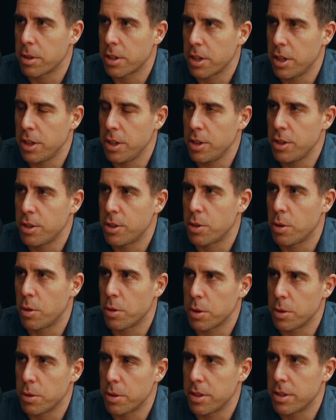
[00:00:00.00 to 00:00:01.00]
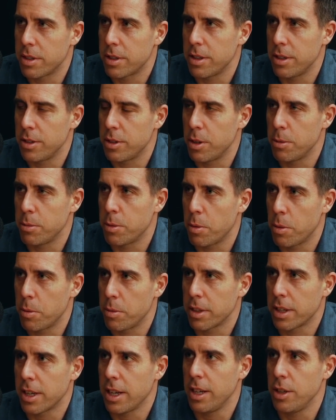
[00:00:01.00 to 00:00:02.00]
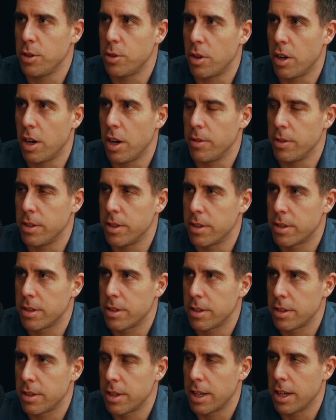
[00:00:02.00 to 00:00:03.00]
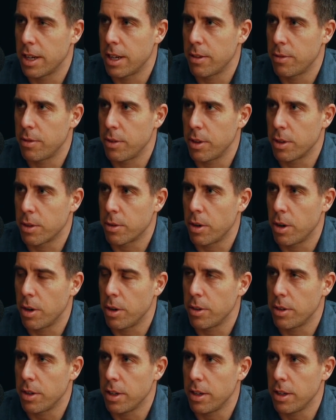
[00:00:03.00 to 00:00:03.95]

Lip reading: Can you just talk to us in terms of what were the key drivers for the growth